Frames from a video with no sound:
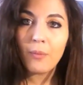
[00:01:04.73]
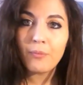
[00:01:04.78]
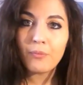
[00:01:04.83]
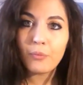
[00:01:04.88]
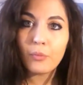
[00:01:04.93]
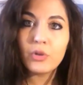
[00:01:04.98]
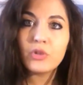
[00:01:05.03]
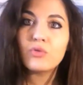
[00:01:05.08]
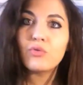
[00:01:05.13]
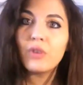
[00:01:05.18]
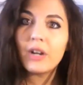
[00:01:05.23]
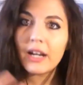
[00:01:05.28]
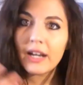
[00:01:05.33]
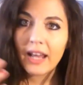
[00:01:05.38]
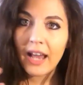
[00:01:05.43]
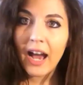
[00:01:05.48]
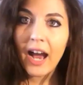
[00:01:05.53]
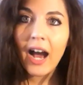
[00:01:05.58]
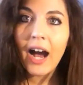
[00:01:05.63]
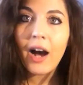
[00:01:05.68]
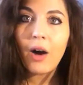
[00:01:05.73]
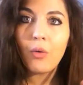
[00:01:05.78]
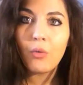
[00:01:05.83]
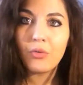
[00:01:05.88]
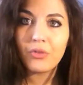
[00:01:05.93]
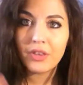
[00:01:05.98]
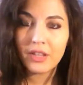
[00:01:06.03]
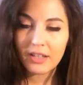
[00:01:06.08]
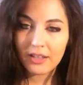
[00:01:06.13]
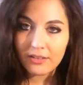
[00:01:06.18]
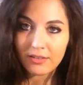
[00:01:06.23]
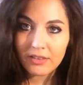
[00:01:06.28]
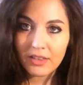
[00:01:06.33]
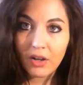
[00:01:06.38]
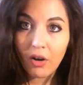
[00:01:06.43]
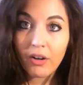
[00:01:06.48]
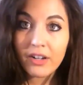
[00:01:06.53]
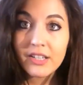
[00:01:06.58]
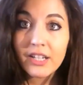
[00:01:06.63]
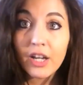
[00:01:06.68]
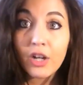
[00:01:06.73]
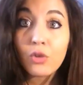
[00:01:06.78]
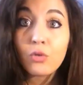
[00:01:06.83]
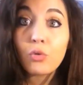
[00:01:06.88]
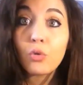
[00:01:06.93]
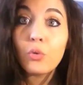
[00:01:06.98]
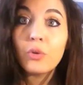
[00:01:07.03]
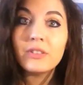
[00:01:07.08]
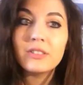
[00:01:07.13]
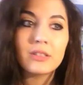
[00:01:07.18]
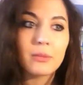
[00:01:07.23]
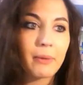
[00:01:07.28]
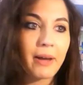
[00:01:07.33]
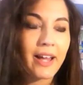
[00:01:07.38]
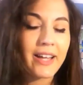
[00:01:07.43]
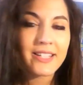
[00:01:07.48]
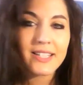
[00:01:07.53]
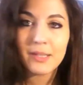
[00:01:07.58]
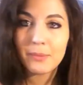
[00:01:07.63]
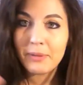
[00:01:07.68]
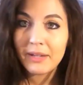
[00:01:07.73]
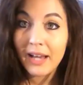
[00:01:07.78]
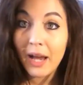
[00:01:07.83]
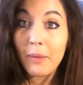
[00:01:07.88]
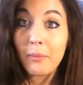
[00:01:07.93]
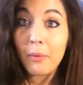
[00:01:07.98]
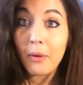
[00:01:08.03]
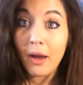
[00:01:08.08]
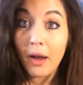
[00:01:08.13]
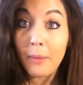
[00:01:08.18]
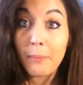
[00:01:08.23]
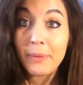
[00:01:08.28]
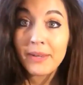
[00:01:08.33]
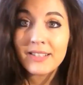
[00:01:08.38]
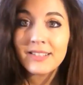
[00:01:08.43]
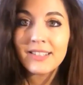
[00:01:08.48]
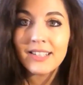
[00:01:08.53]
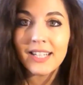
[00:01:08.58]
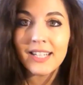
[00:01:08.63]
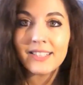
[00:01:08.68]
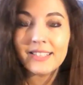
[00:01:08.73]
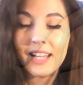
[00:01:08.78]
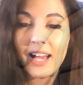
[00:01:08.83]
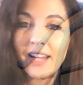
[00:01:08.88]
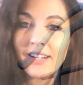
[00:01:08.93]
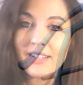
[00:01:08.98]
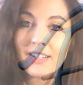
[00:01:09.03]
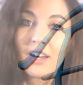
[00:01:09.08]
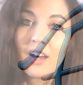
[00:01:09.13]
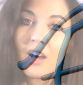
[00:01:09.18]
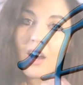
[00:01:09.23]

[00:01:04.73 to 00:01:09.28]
was really how the idea grew into my head, and it became a business. And